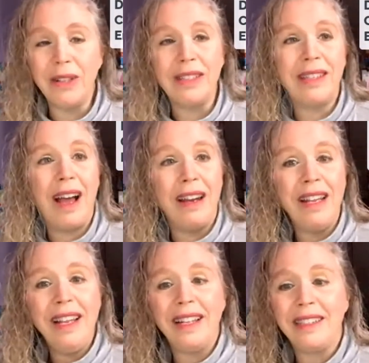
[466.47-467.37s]
It's
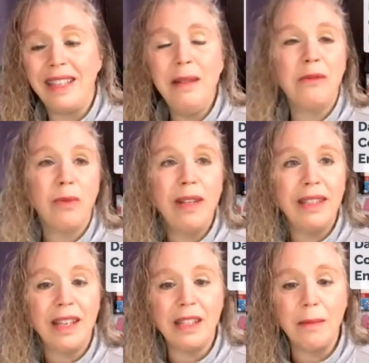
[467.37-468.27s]
tiny. It seems really
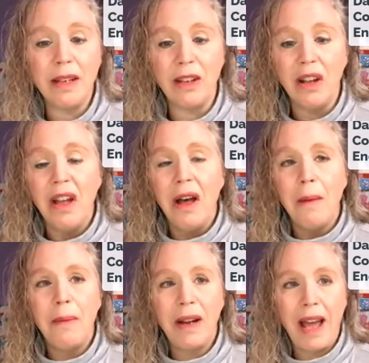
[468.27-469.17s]
sentimental,
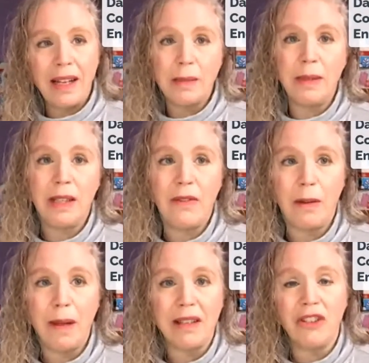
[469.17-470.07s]
but it had a
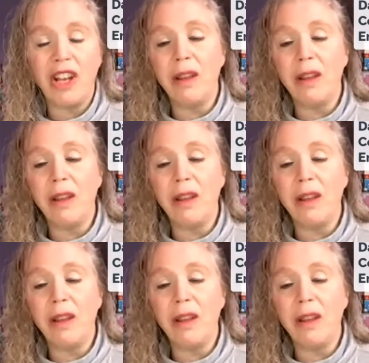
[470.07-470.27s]
specific message.